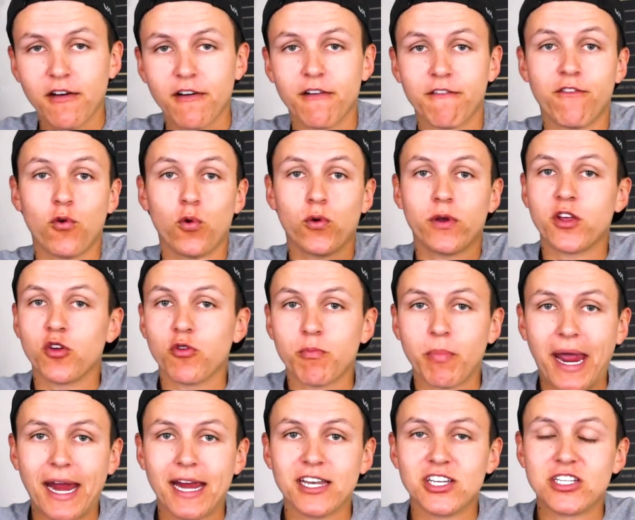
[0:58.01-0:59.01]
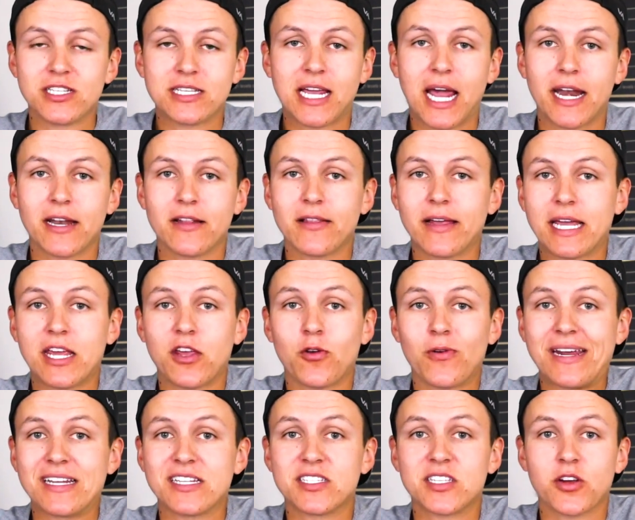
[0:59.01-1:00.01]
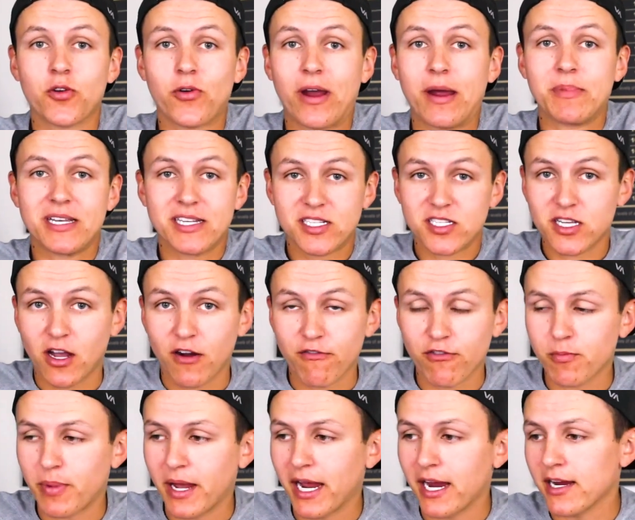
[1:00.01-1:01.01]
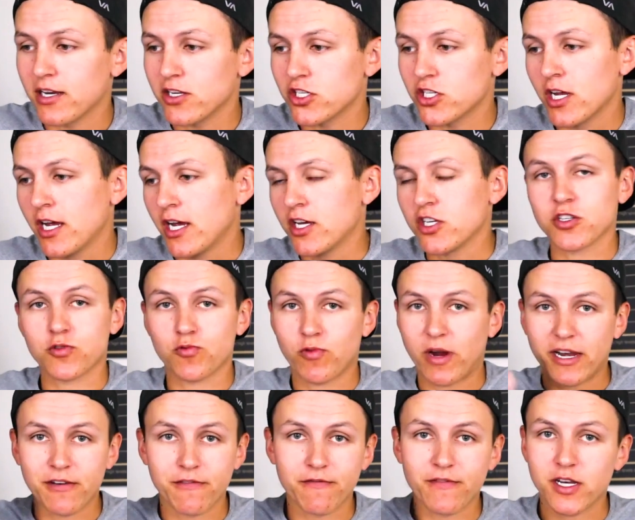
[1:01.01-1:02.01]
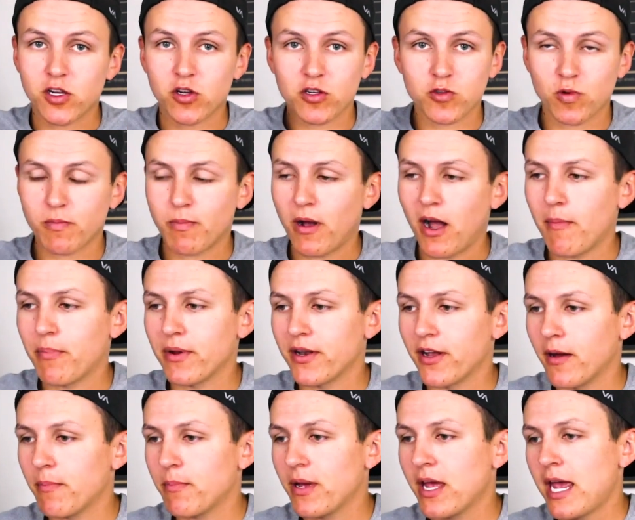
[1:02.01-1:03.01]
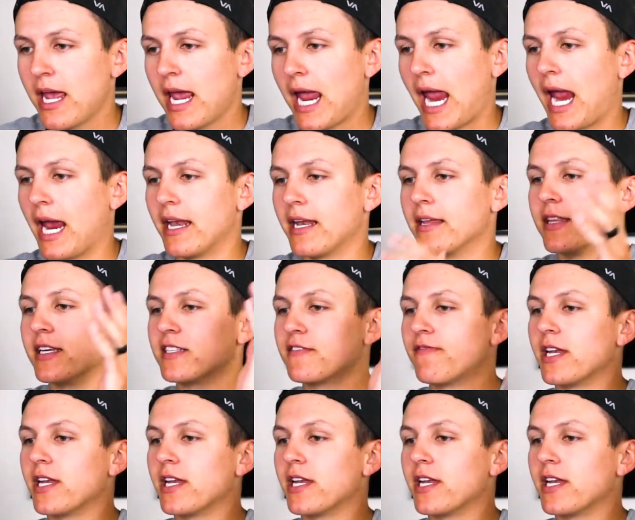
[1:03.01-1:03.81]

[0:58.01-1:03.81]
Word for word: A For You page is kind of like your Instagram discover page, just random videos were popping up. And this